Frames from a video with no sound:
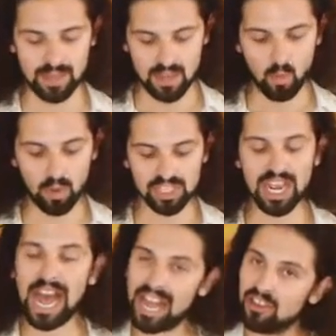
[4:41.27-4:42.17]
which
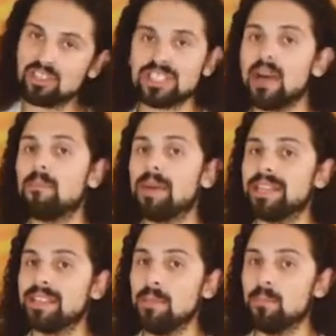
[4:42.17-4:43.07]
I just tap my
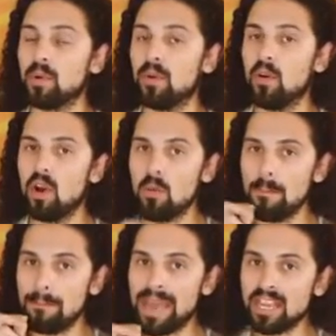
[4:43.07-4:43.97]
tempo.
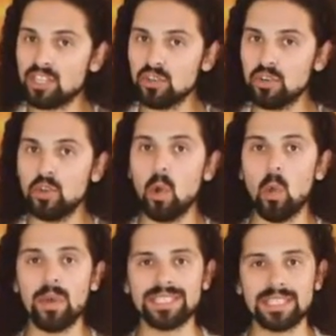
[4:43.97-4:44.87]
Make sure you
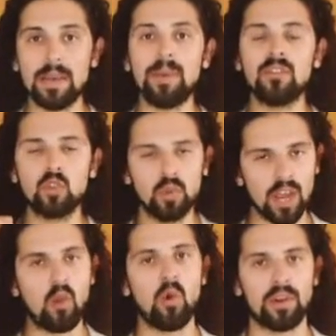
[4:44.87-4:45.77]
always tap to the
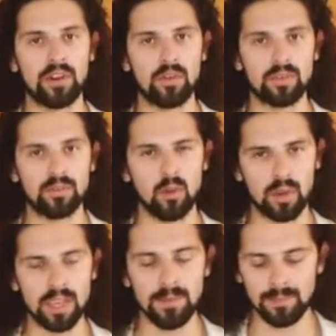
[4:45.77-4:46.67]
quarter note,
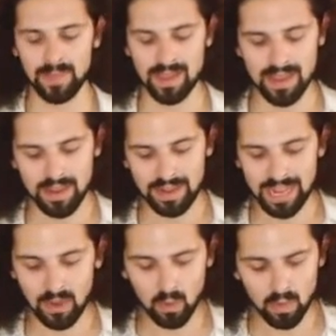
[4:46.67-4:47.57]
okay?
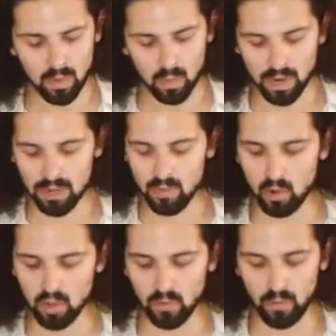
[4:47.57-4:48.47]
Now, what I'm
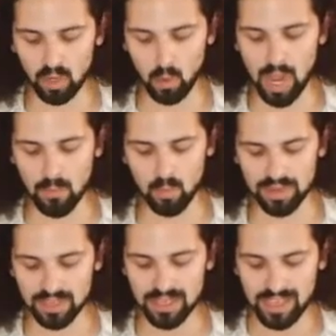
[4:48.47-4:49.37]
going to follow up with
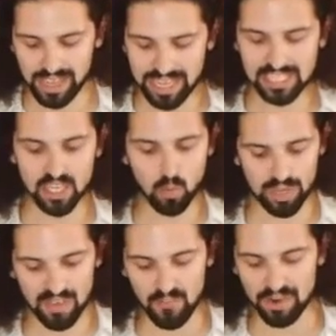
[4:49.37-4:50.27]
is
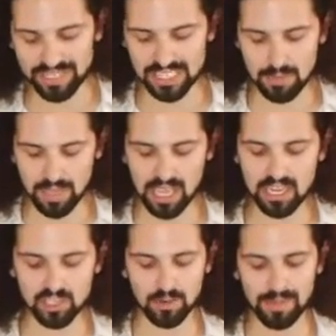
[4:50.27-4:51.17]
with the very same
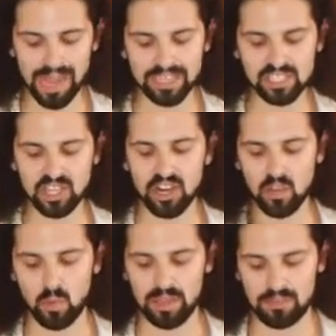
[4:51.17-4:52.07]
kick drum I
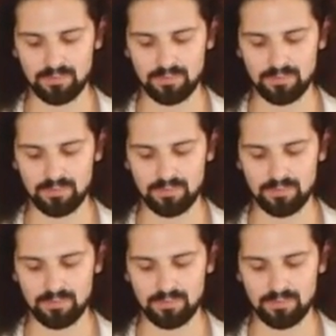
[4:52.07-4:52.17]
started with.